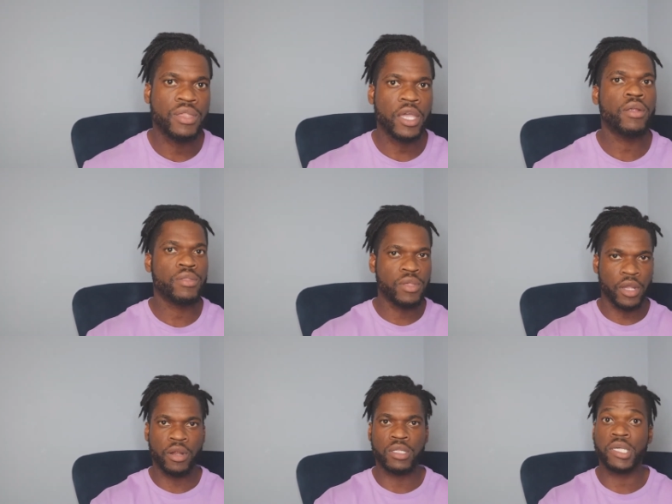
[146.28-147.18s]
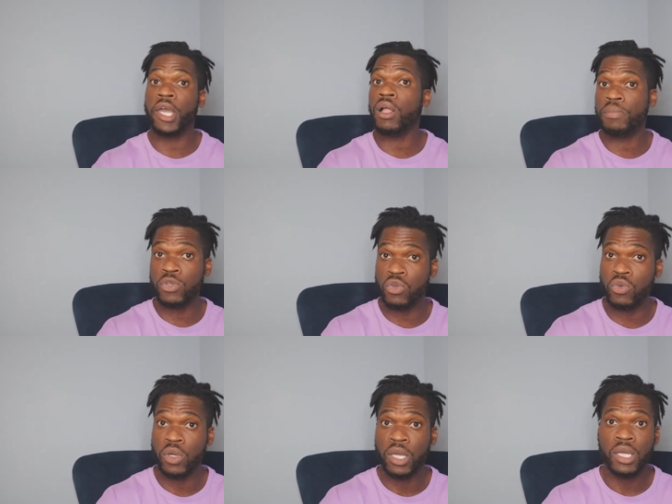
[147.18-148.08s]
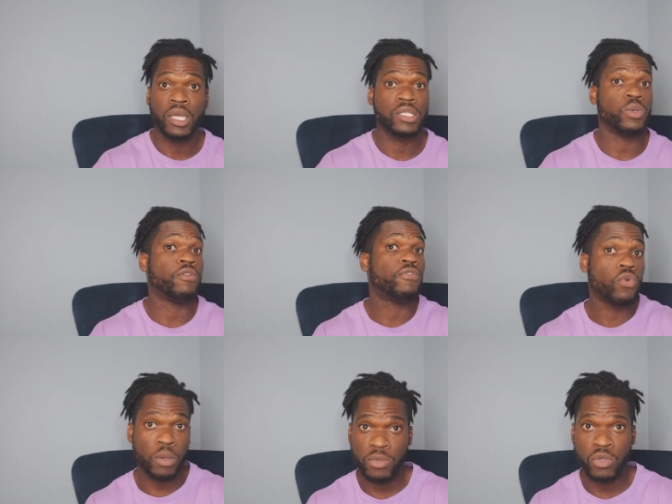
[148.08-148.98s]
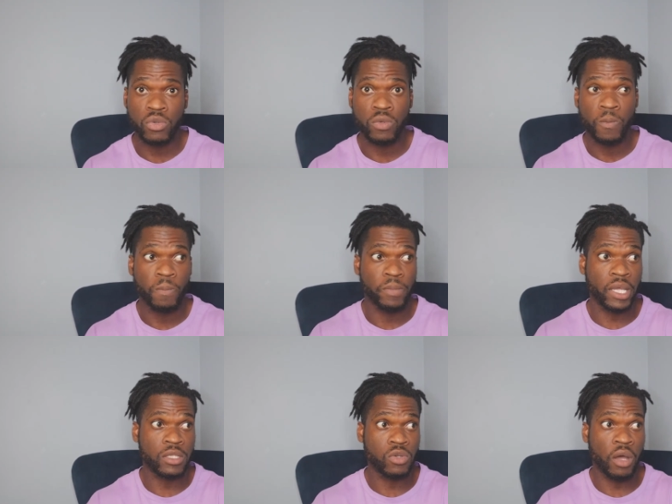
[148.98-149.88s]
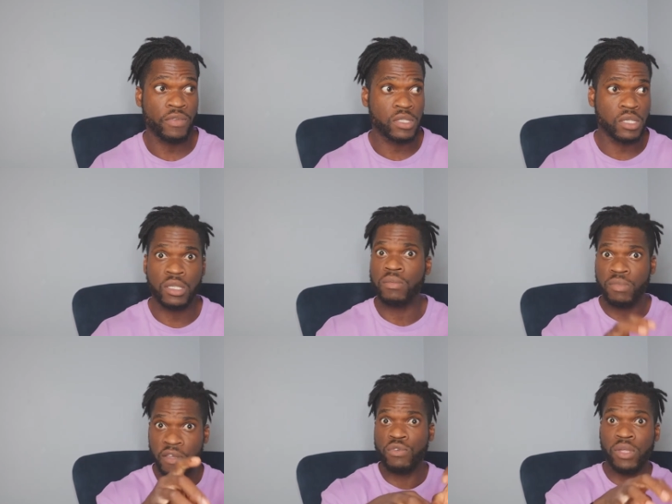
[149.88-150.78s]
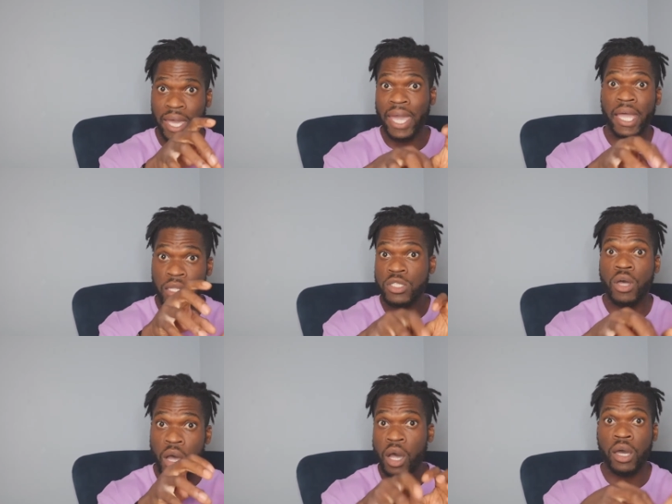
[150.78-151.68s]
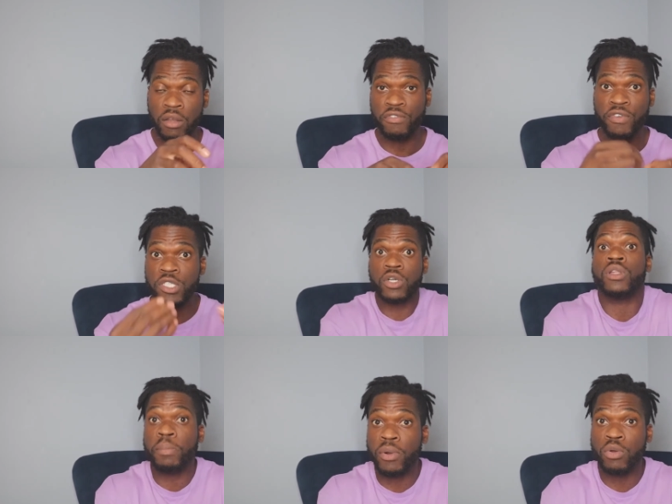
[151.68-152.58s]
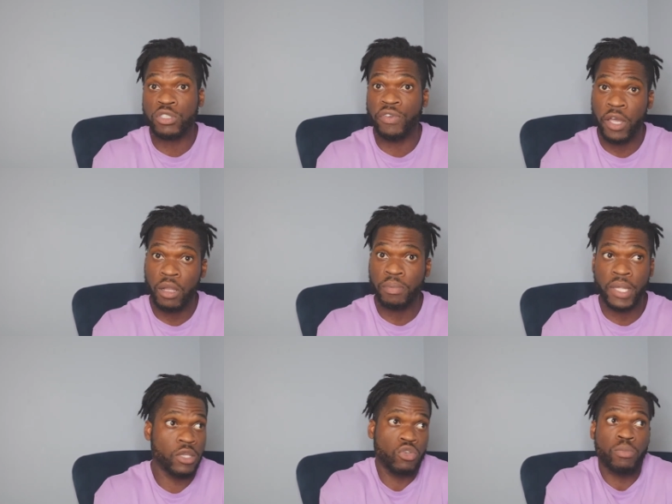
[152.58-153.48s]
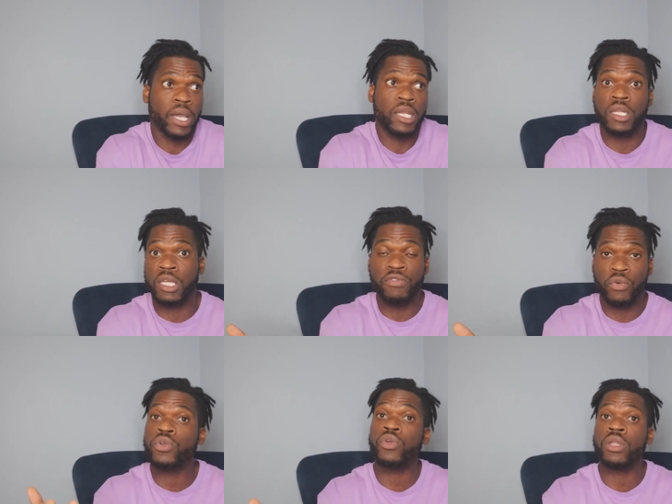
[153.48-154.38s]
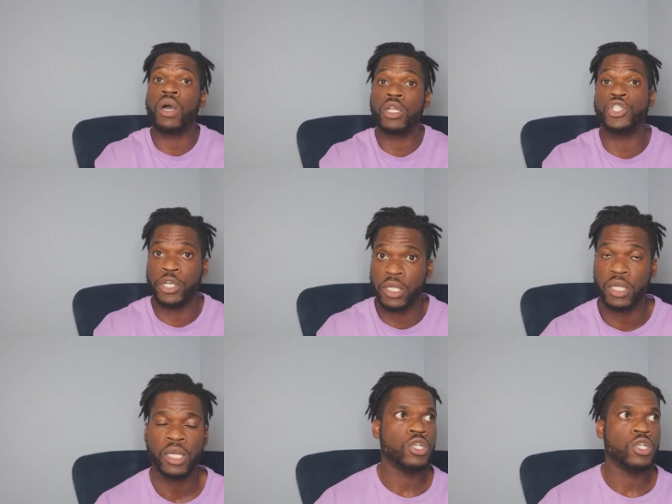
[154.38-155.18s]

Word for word: they are there to help you, to inform you, and to obviously give you the hands-on physical approach of help that you might need for your lock journey.